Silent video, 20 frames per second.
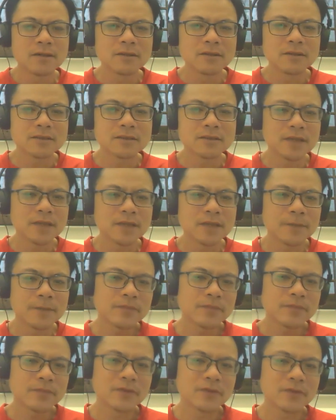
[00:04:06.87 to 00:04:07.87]
Yeah,
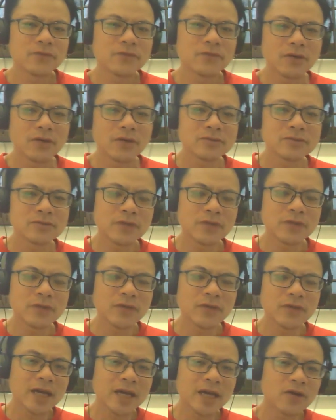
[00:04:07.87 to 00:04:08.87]
we
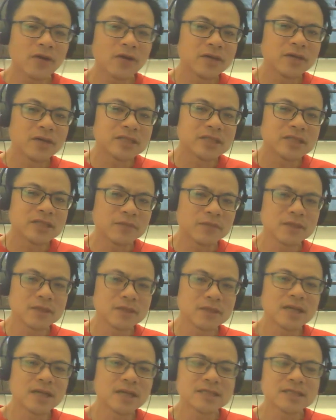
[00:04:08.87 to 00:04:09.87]
can call it a chapter.
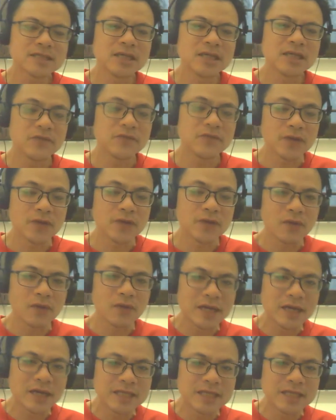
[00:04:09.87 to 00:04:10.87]
Let's say if you are
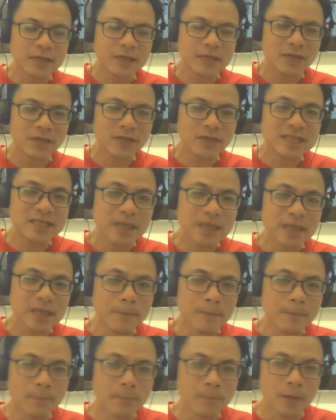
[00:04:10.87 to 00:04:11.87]
writing
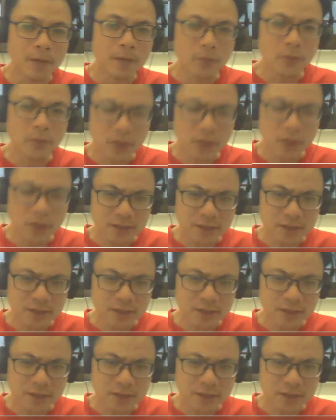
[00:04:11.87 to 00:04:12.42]
a book,